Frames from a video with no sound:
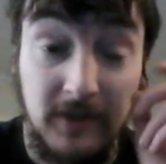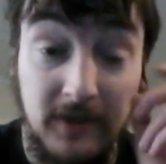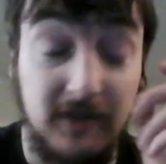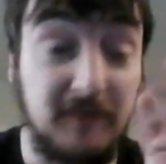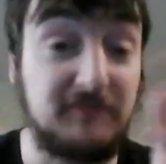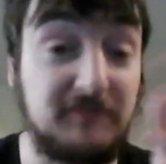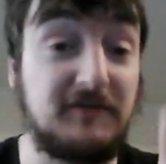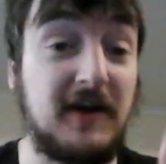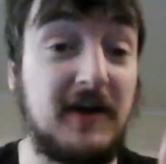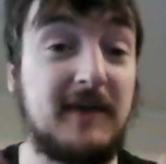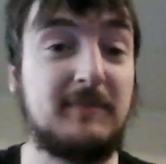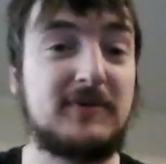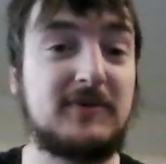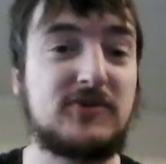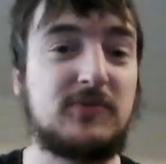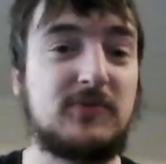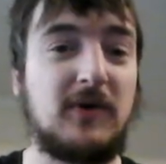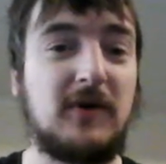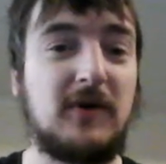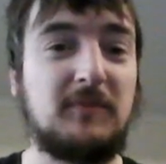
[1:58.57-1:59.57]
The
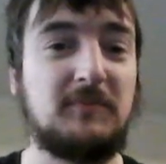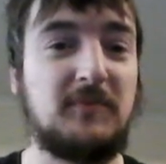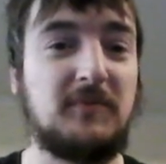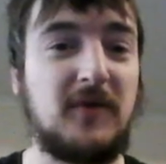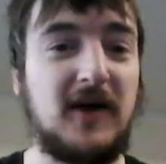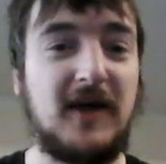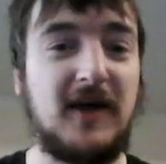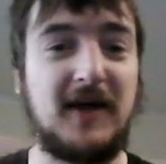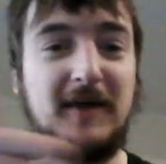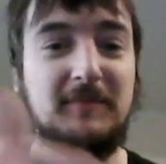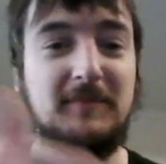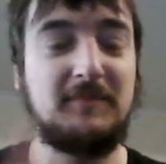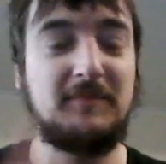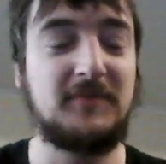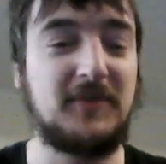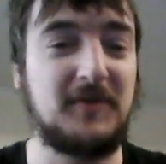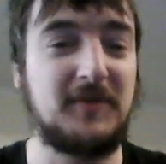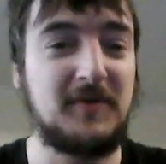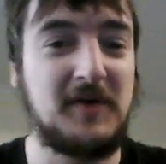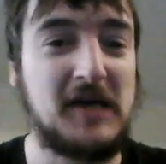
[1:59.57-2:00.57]
famous one,